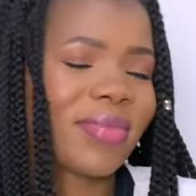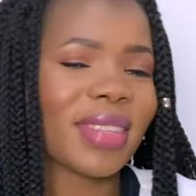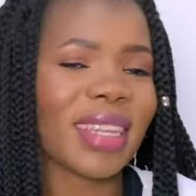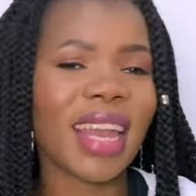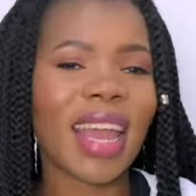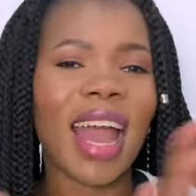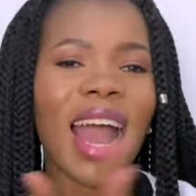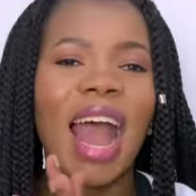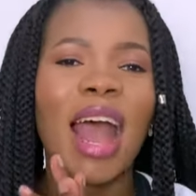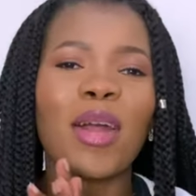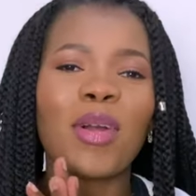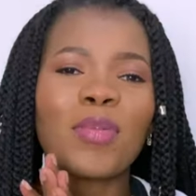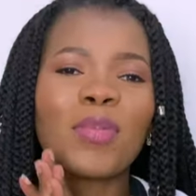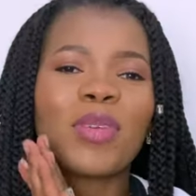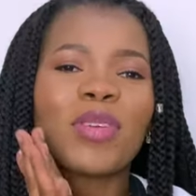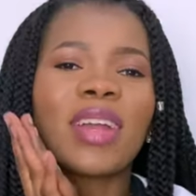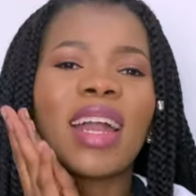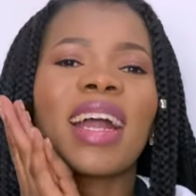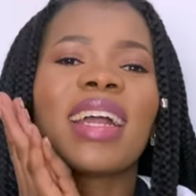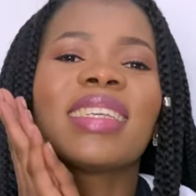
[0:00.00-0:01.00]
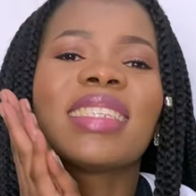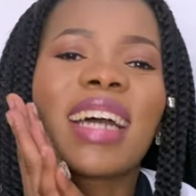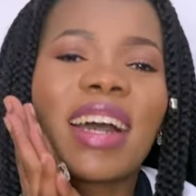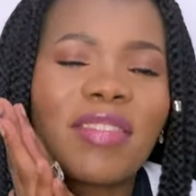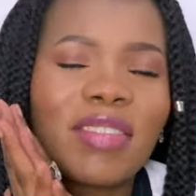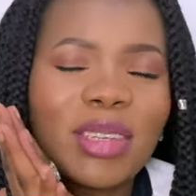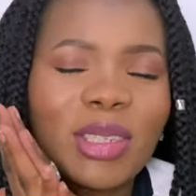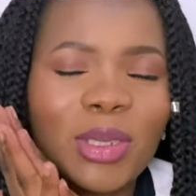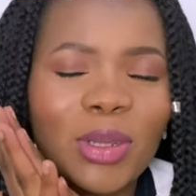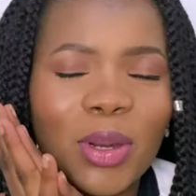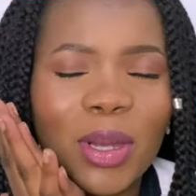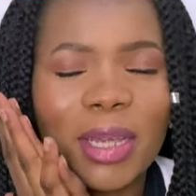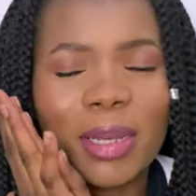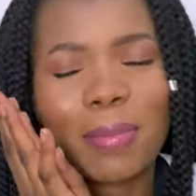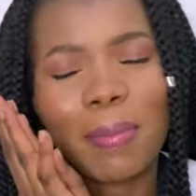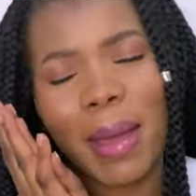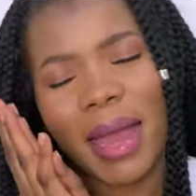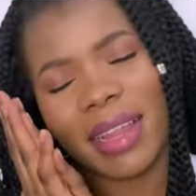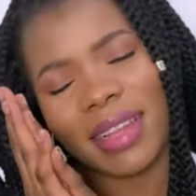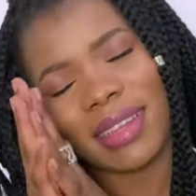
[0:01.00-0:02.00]
I hope you guys have enjoyed
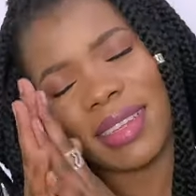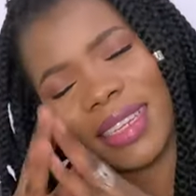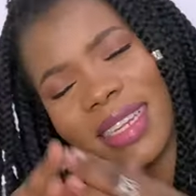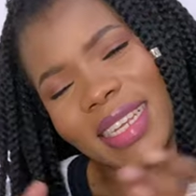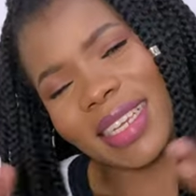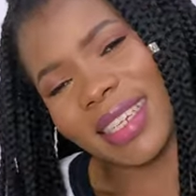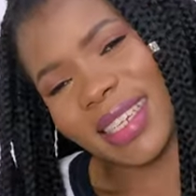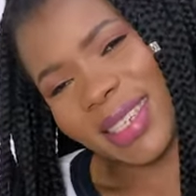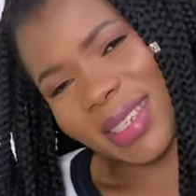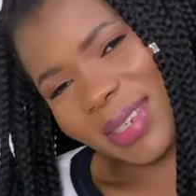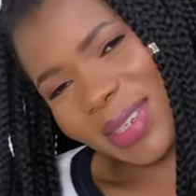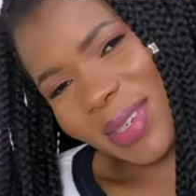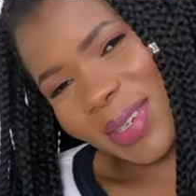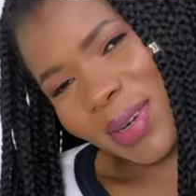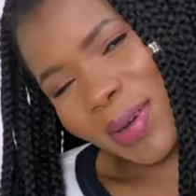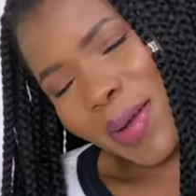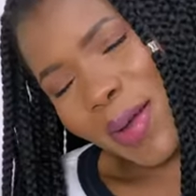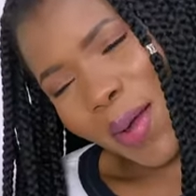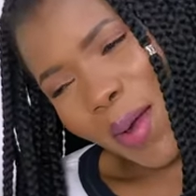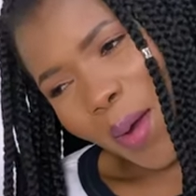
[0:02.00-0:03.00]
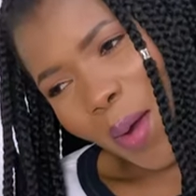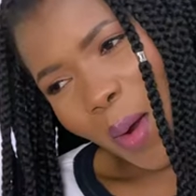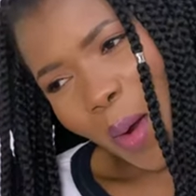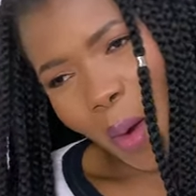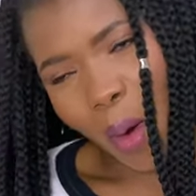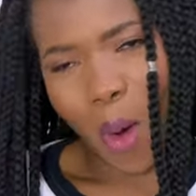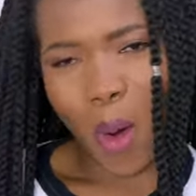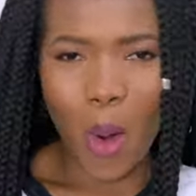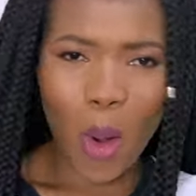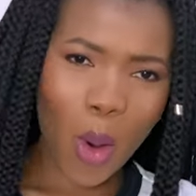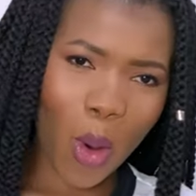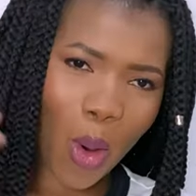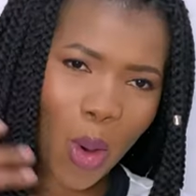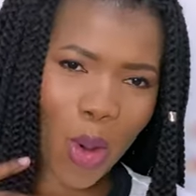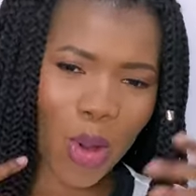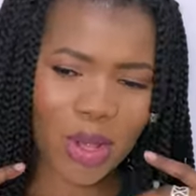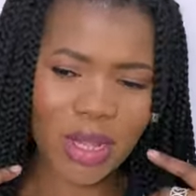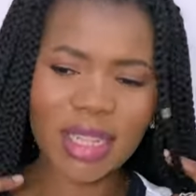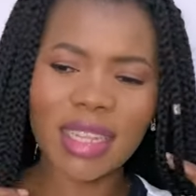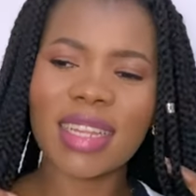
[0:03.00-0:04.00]
my little
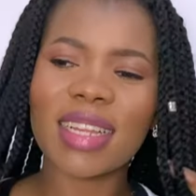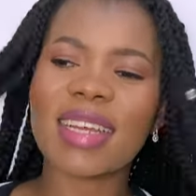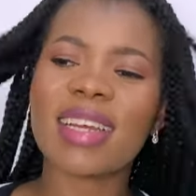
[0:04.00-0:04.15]
haul.